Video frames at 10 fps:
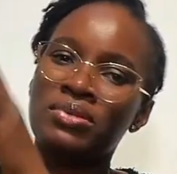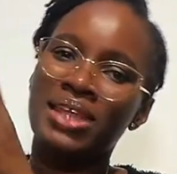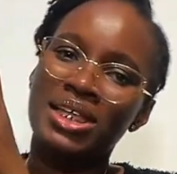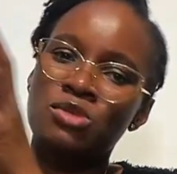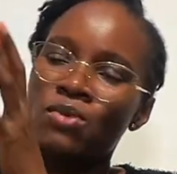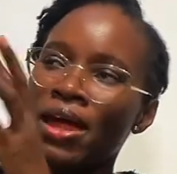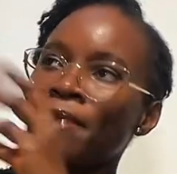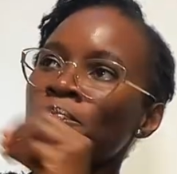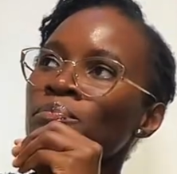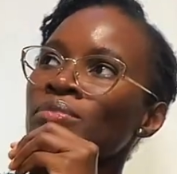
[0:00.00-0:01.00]
That's
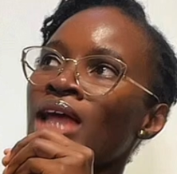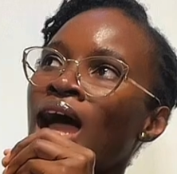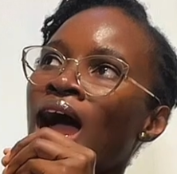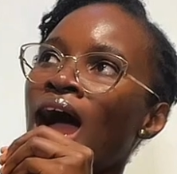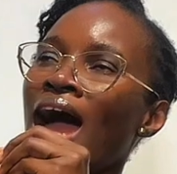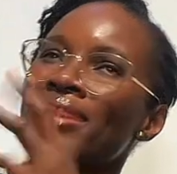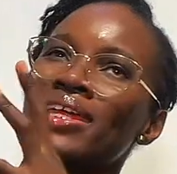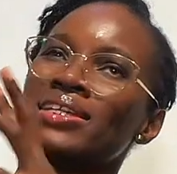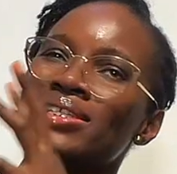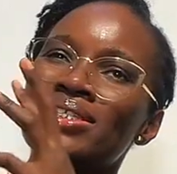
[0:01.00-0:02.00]
where I
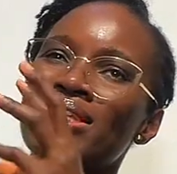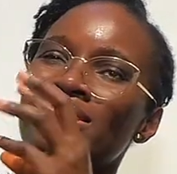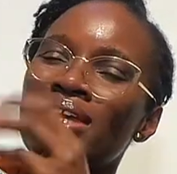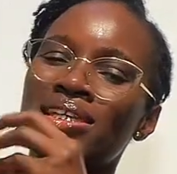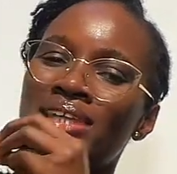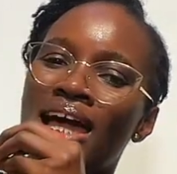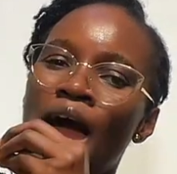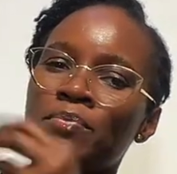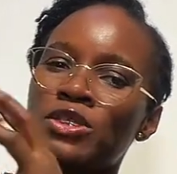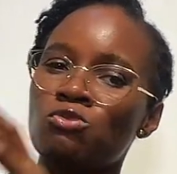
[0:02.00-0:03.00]
think the
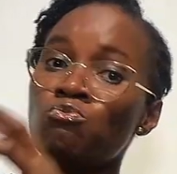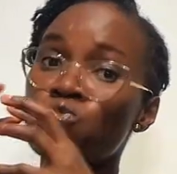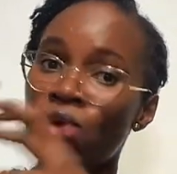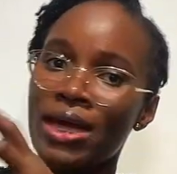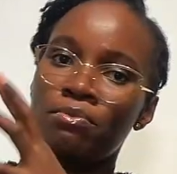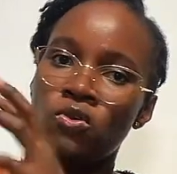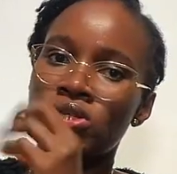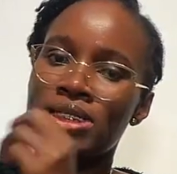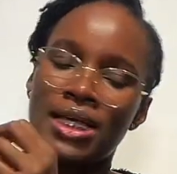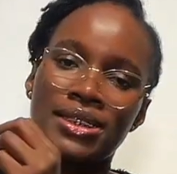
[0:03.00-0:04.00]
cap is way more
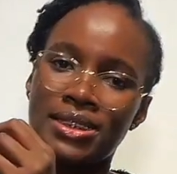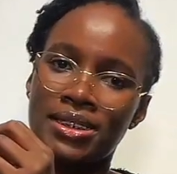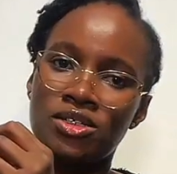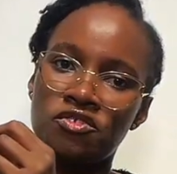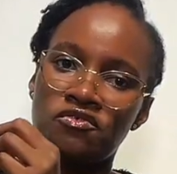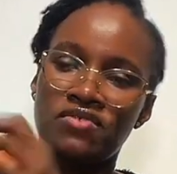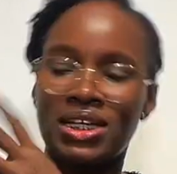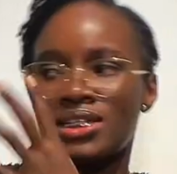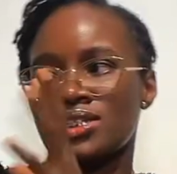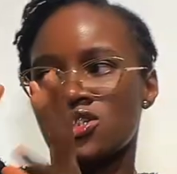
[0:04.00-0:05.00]
sensitive
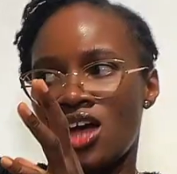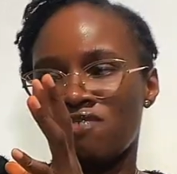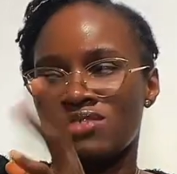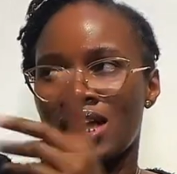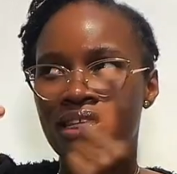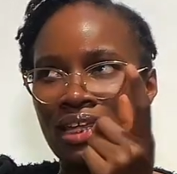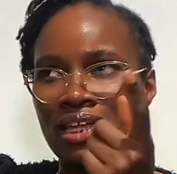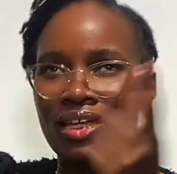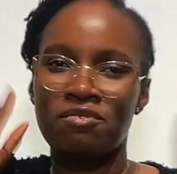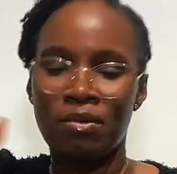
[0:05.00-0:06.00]
than the shaft, I
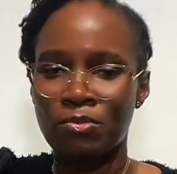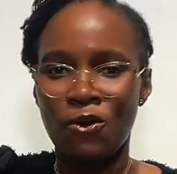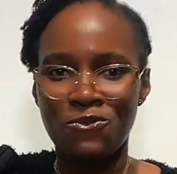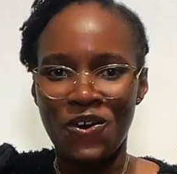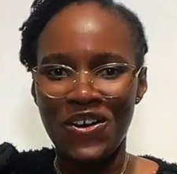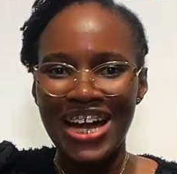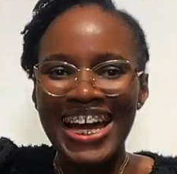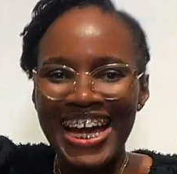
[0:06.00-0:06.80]
think, if I'm not wrong.